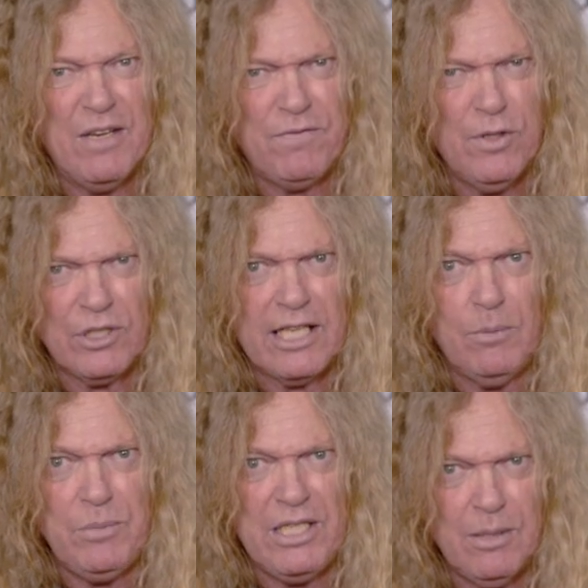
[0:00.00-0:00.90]
It feels
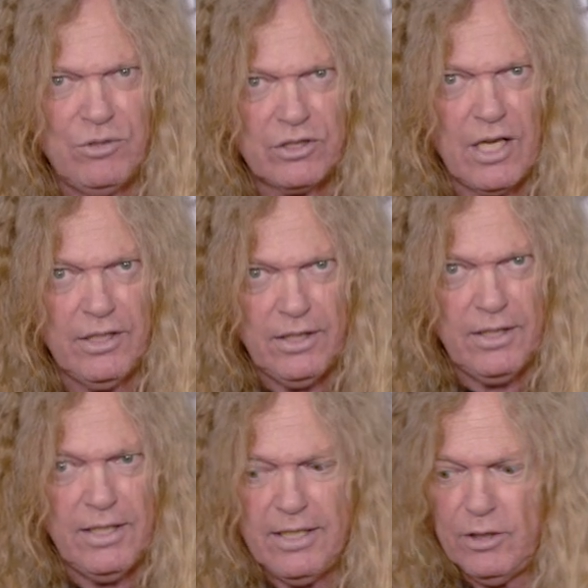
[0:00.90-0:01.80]
like a medium, just a
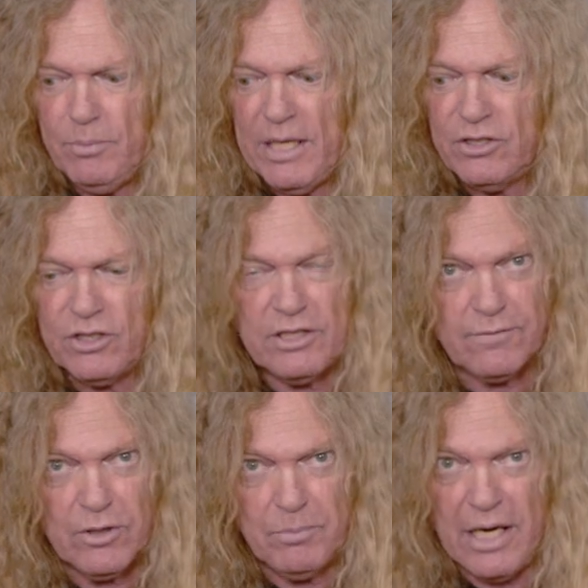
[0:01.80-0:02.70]
little bit
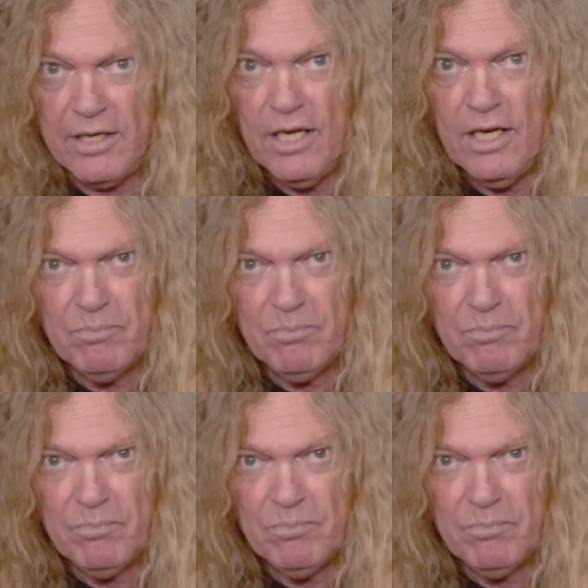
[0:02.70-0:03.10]
stiffer, but